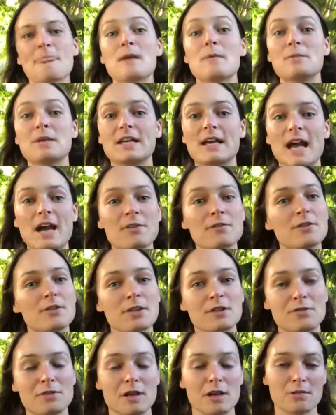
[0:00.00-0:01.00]
Be careful
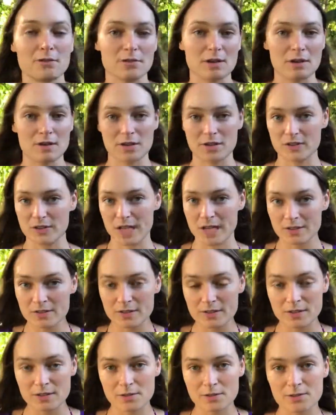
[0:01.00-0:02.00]
if you have very
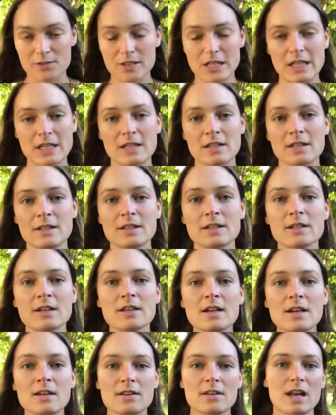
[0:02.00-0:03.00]
sensitive skin,
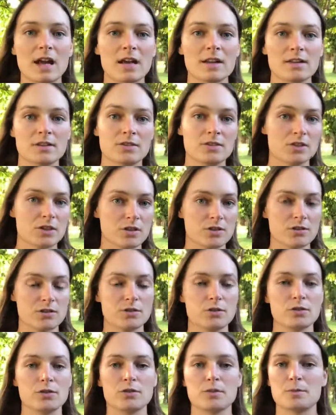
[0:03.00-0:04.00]
then just
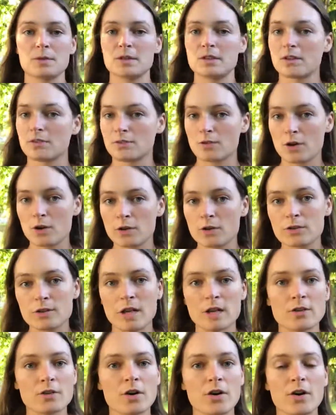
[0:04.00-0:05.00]
use a bit of
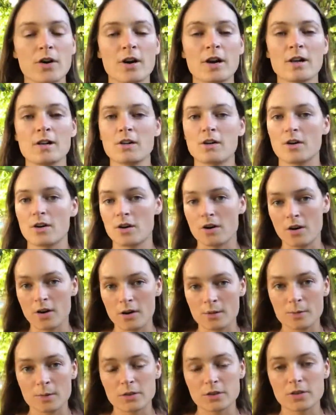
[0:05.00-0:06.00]
coconut oil or
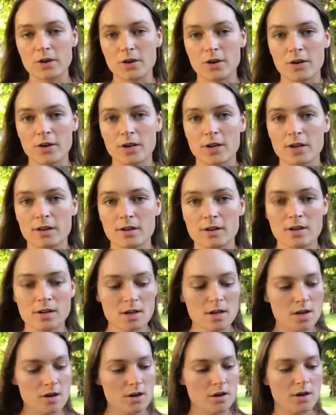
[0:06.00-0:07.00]
almond oil,
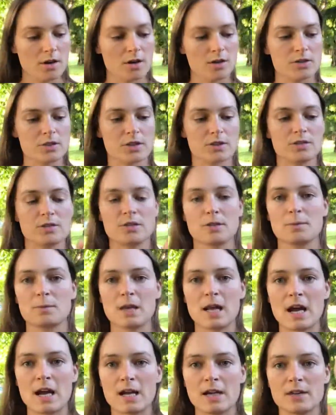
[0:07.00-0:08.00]
or just
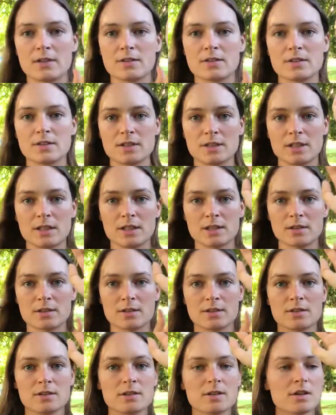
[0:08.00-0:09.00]
apply it
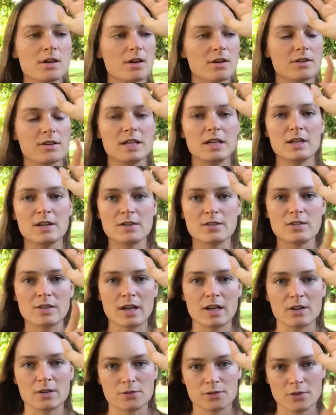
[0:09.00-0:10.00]
here on the
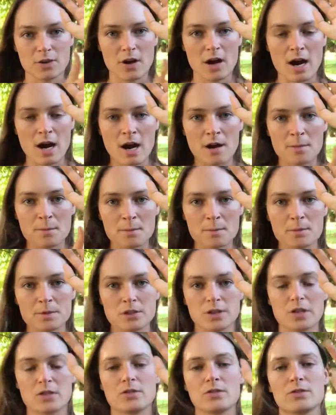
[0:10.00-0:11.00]
inside of your arm
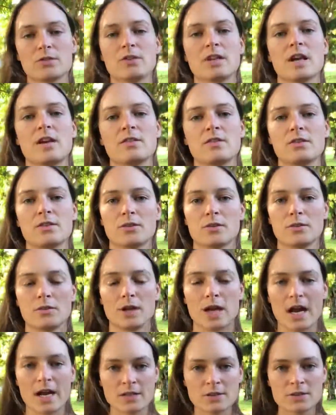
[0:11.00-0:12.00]
just to test your
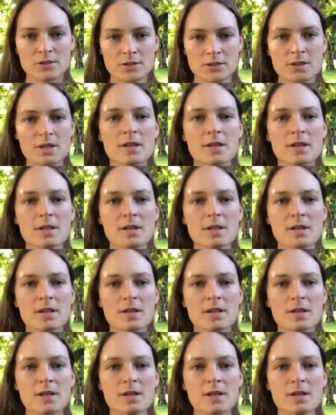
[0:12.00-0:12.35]
reaction.